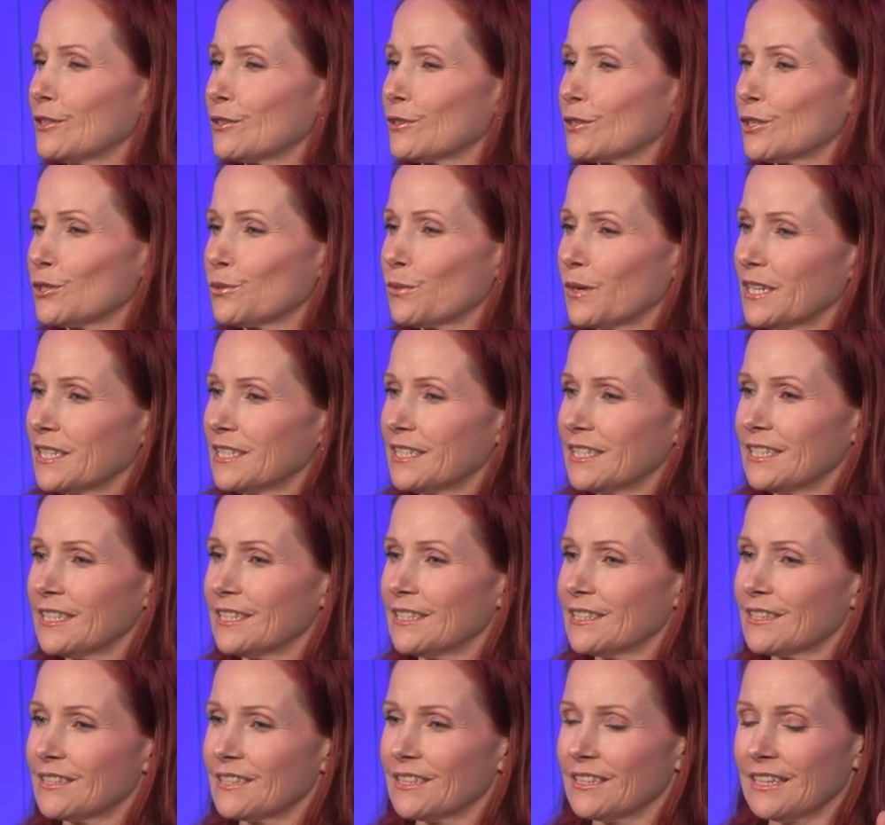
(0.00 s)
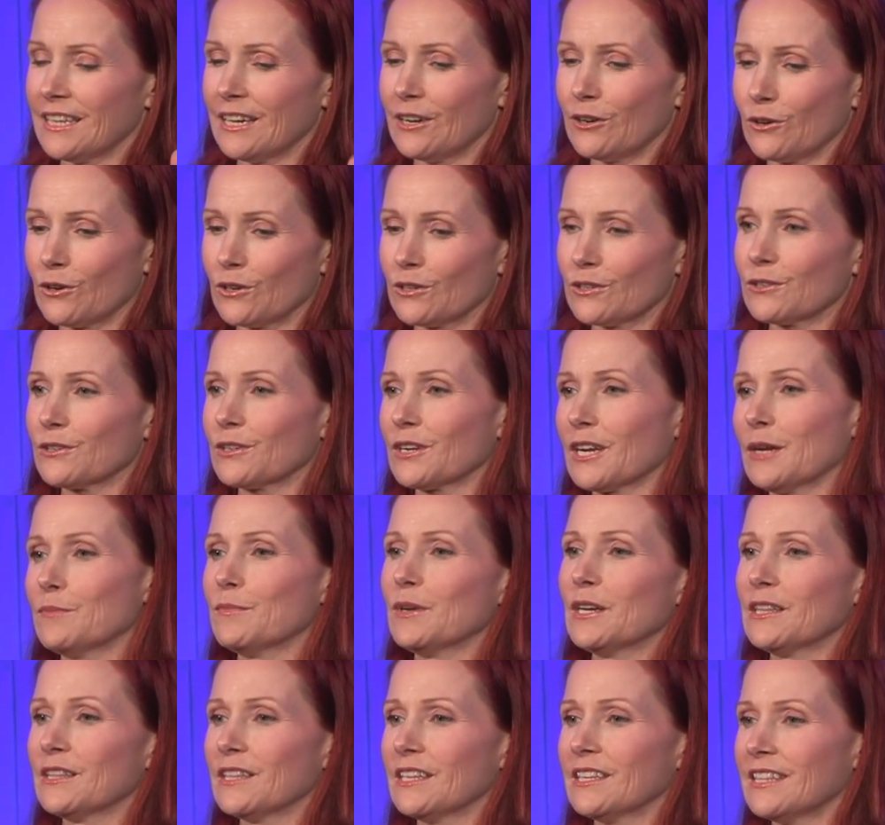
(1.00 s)
or 20th that order came
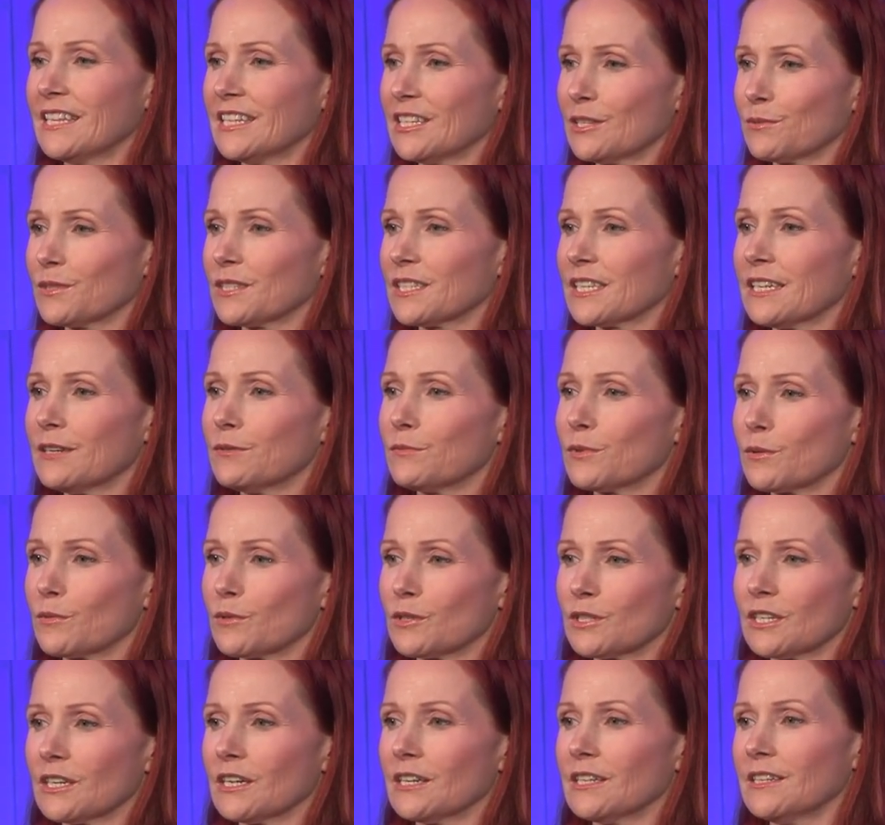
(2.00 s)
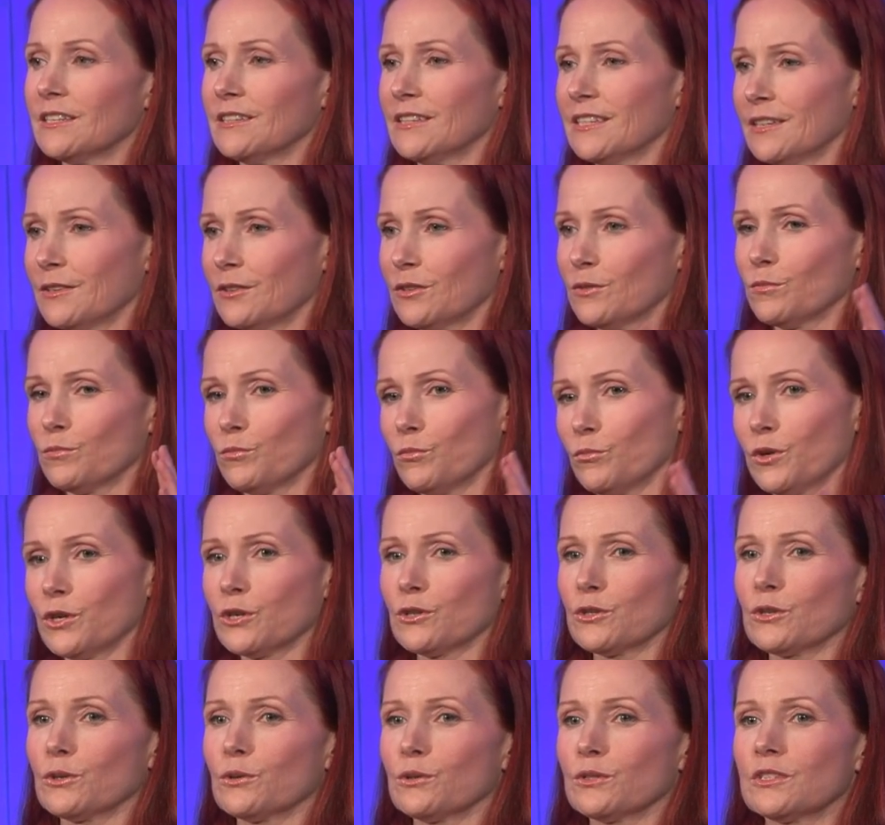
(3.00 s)
in that this was it, we were done, and the
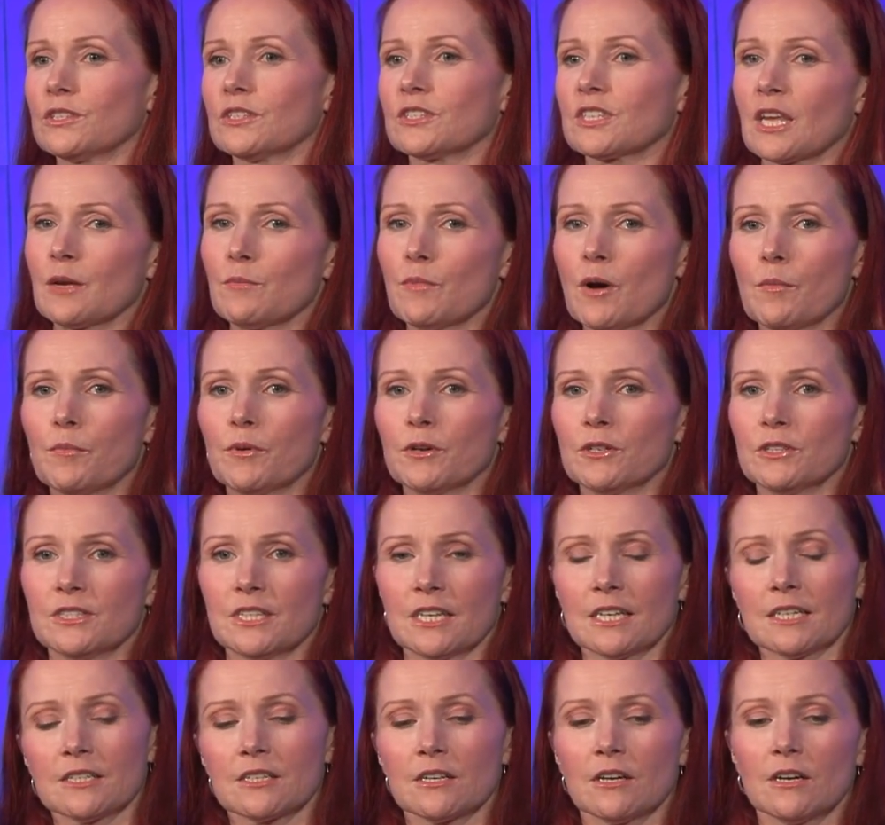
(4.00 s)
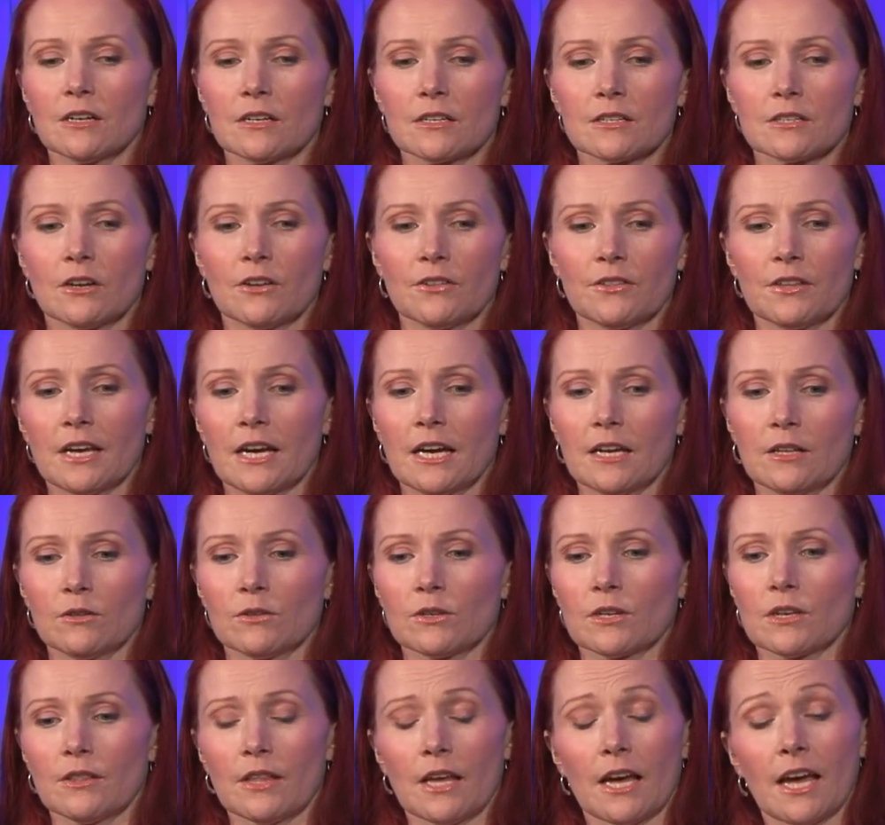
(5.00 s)
weird notice came up on TikTok, not that I
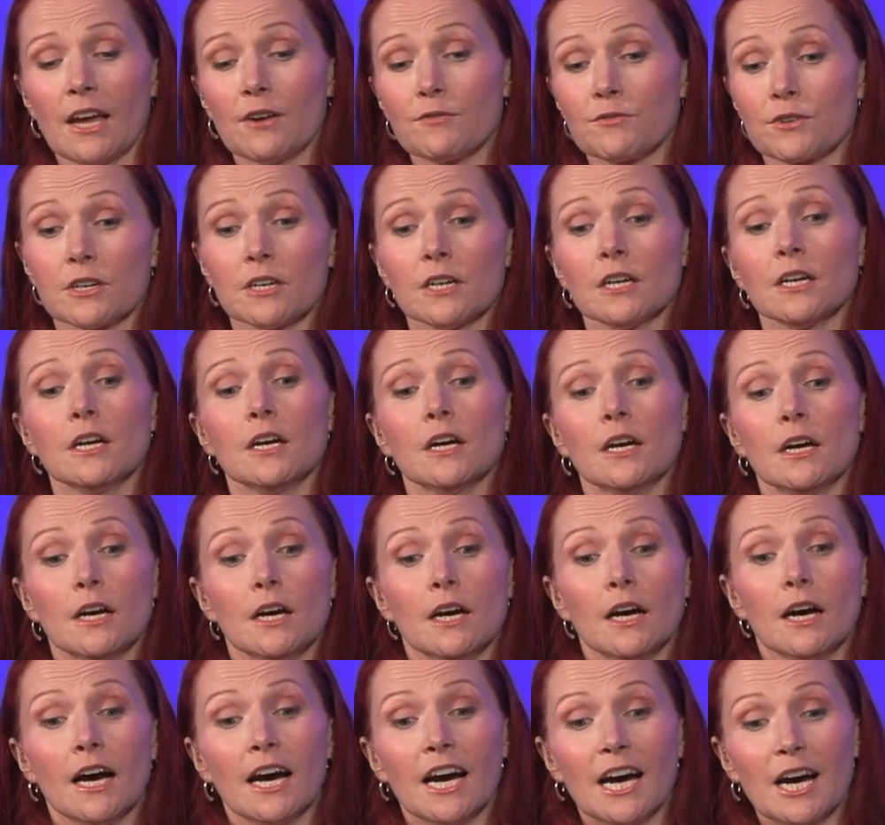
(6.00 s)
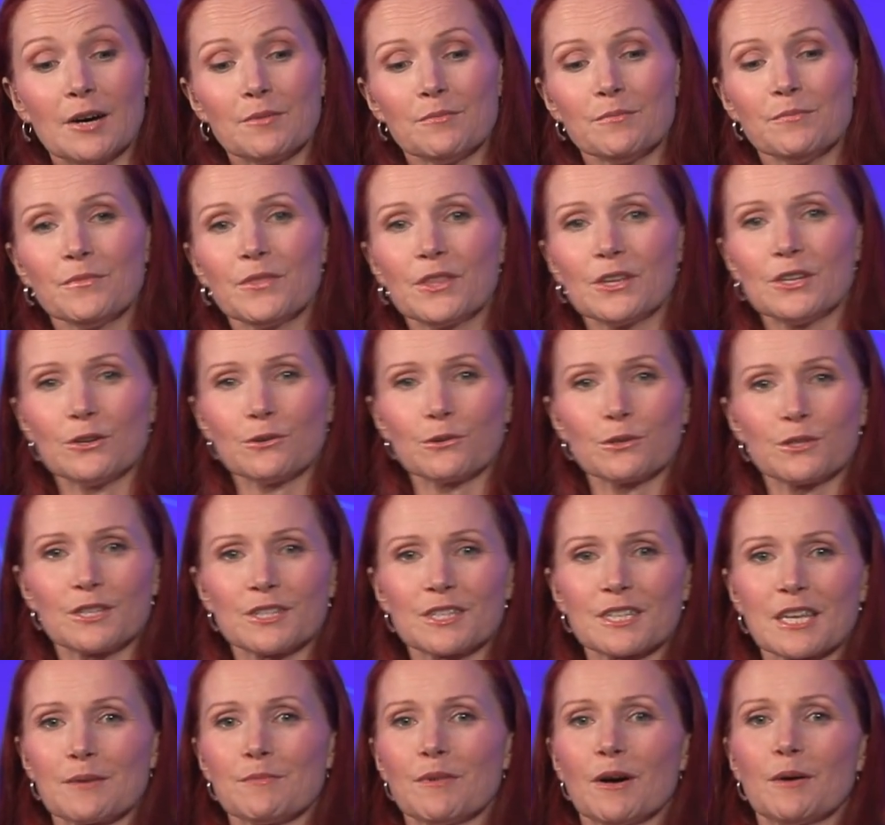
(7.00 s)
look at that ever. The notice
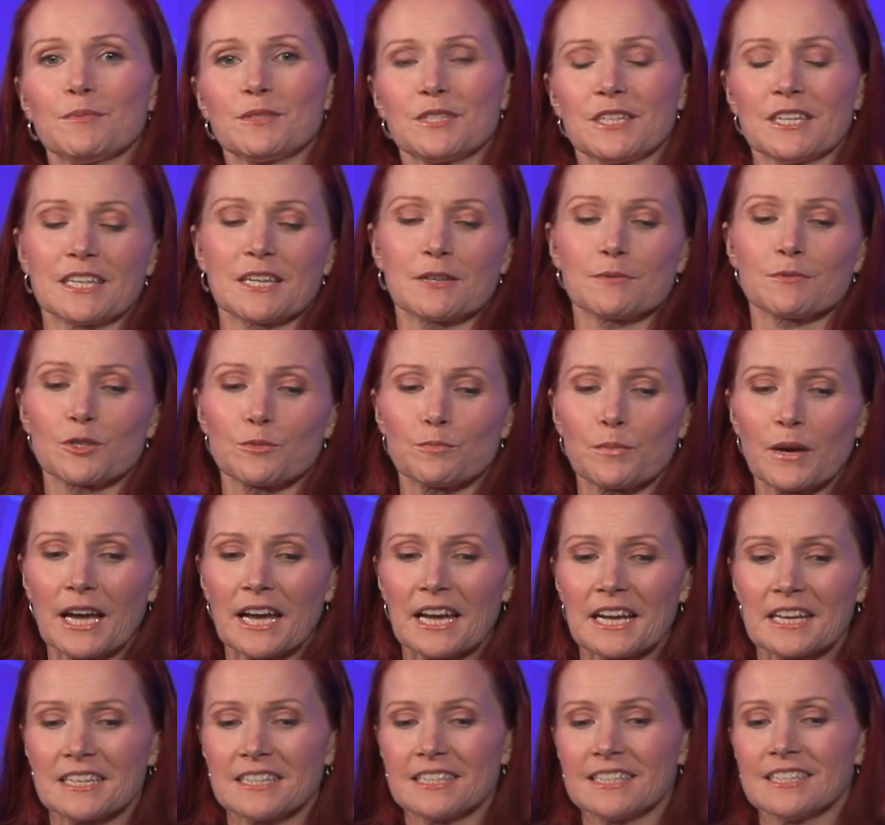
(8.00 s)
came up saying it was banned.